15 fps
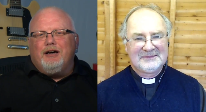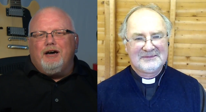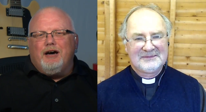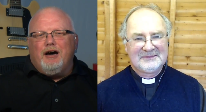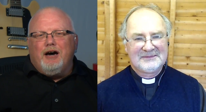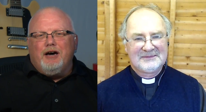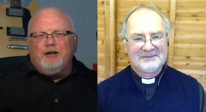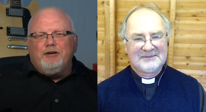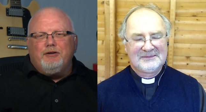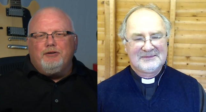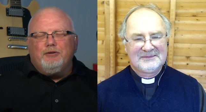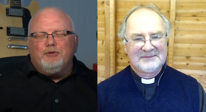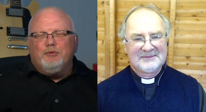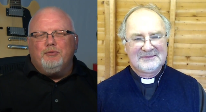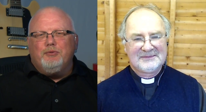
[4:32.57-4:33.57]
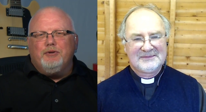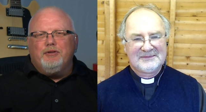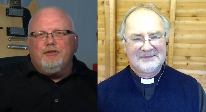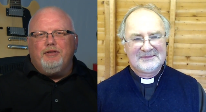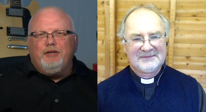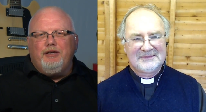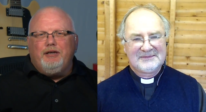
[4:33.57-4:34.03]
Speaker 1: uh, honored
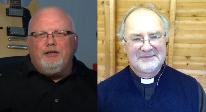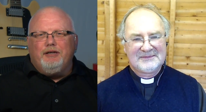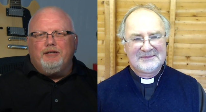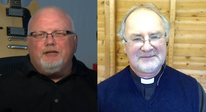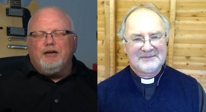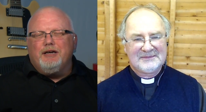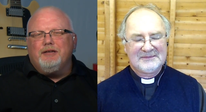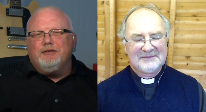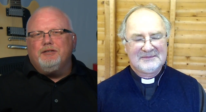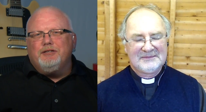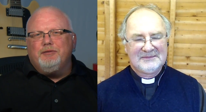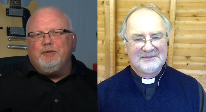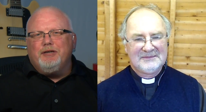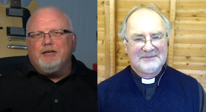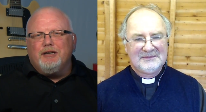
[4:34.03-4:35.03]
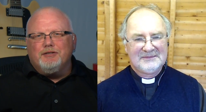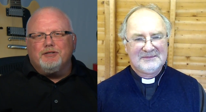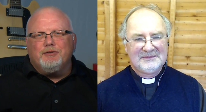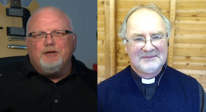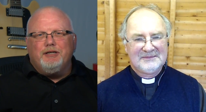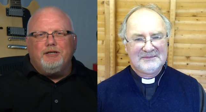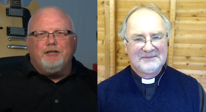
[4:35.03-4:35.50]
with the con- to be
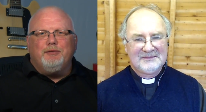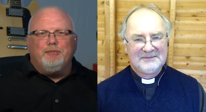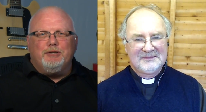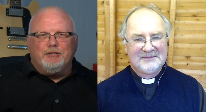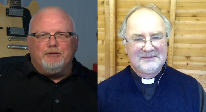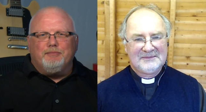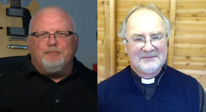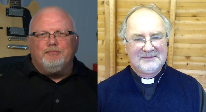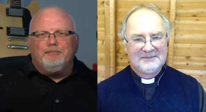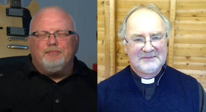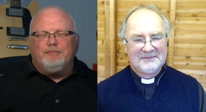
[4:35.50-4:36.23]
consecrated a bishop.